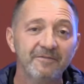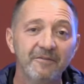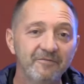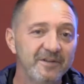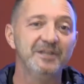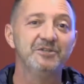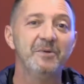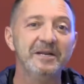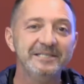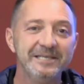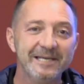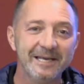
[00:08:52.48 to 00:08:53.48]
15,
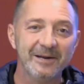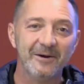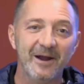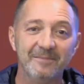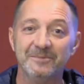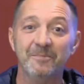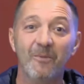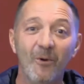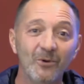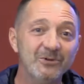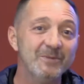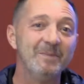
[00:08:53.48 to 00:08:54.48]
20 kilograms
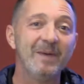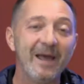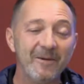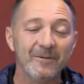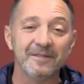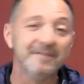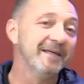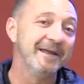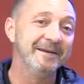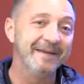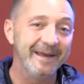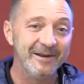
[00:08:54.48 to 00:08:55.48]
more to play with
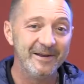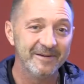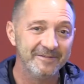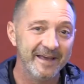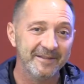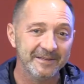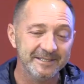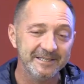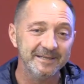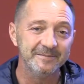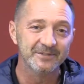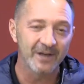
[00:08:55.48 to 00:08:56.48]
than any of the other
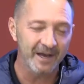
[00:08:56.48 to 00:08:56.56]
teams.